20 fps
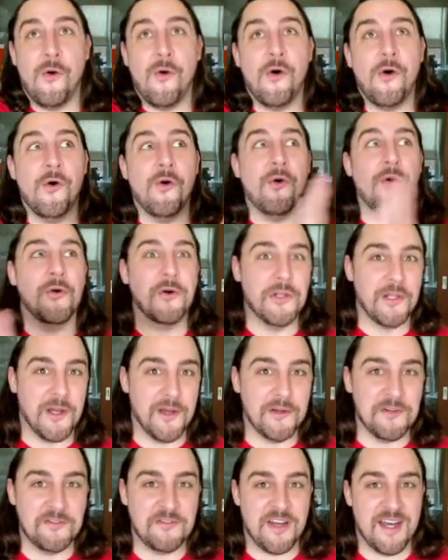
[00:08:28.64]
all
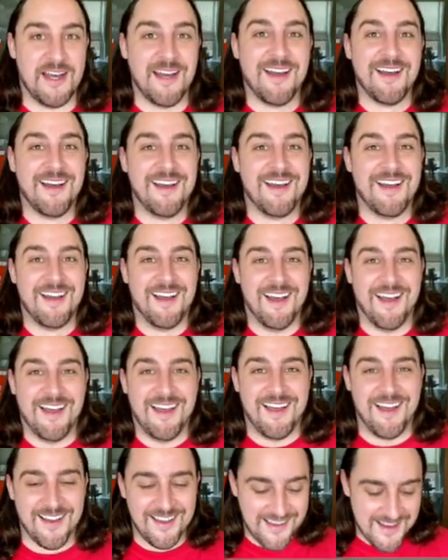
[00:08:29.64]
over.
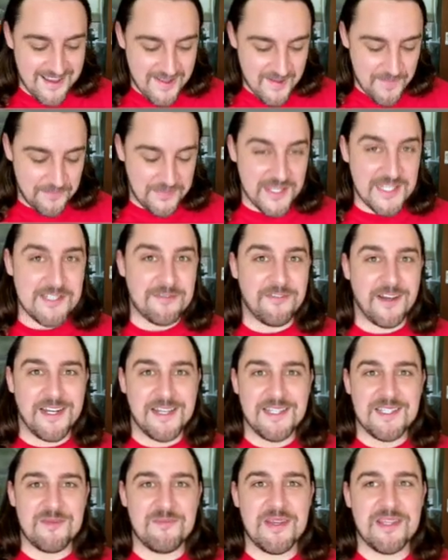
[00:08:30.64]
It's
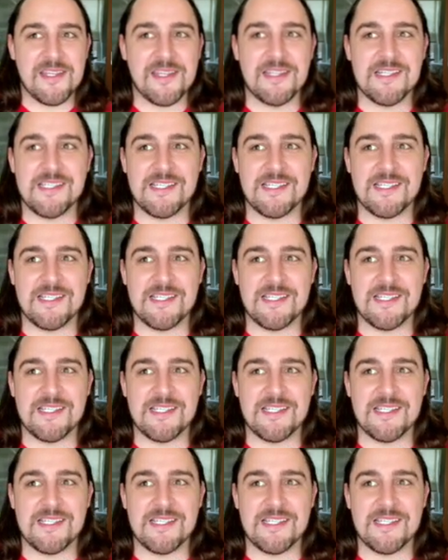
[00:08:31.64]
funny to me that